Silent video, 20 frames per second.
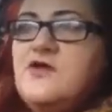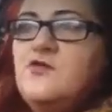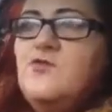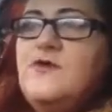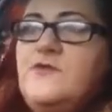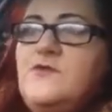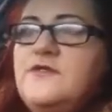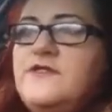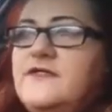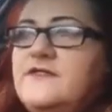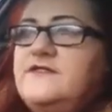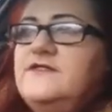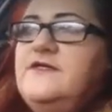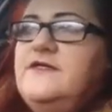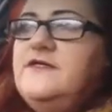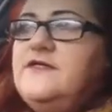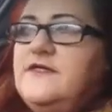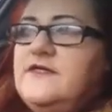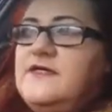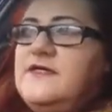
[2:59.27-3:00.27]
So we want to
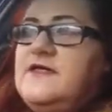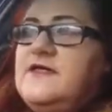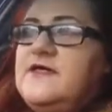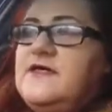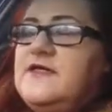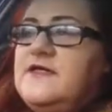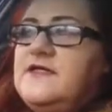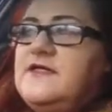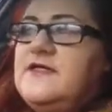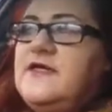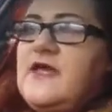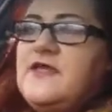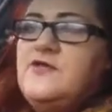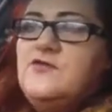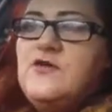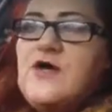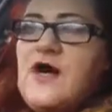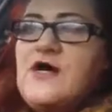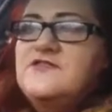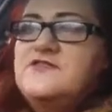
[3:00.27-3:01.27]
get you